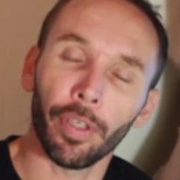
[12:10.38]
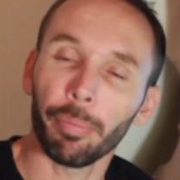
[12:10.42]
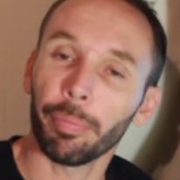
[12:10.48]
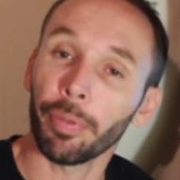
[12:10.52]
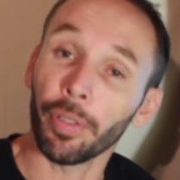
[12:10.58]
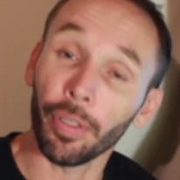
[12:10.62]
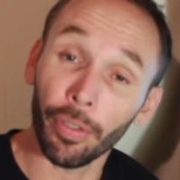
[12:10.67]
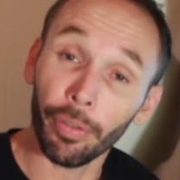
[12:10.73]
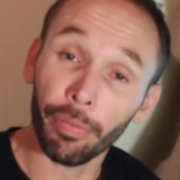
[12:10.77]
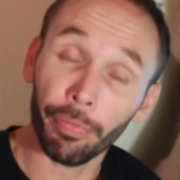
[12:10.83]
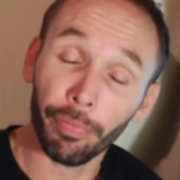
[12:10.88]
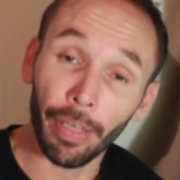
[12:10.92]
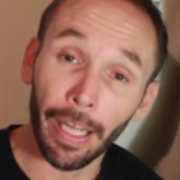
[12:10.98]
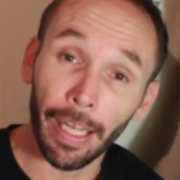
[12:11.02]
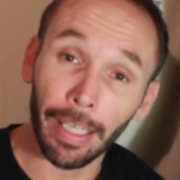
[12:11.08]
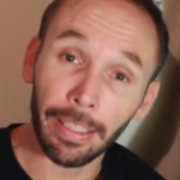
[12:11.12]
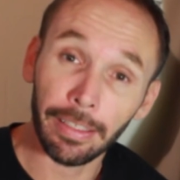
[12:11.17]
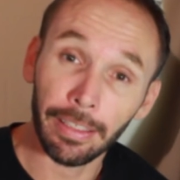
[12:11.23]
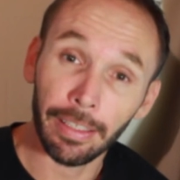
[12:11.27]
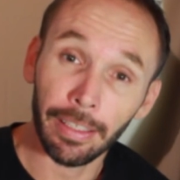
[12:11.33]
the pure
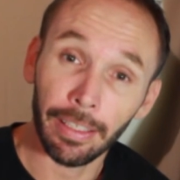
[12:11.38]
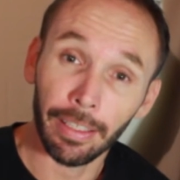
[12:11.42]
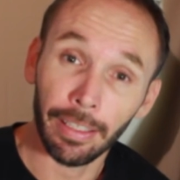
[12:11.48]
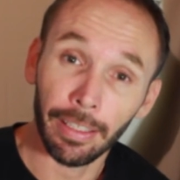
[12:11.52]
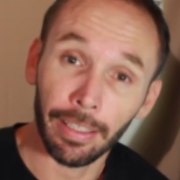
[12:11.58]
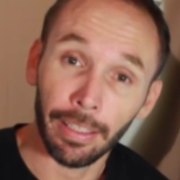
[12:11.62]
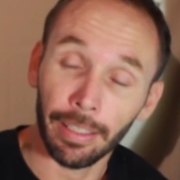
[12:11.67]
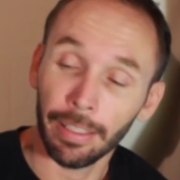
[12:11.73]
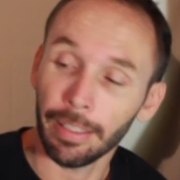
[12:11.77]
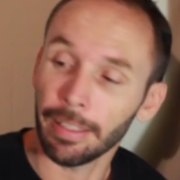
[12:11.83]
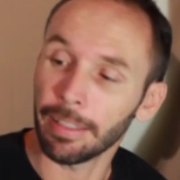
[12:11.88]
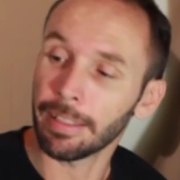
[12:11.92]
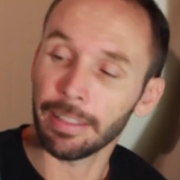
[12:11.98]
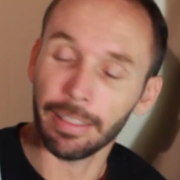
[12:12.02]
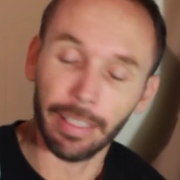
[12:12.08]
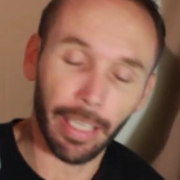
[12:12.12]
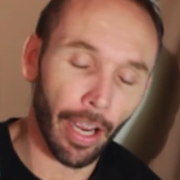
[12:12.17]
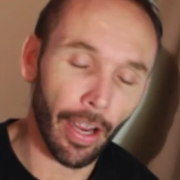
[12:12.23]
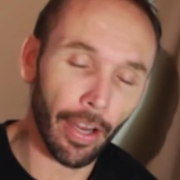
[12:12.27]
fact, this is the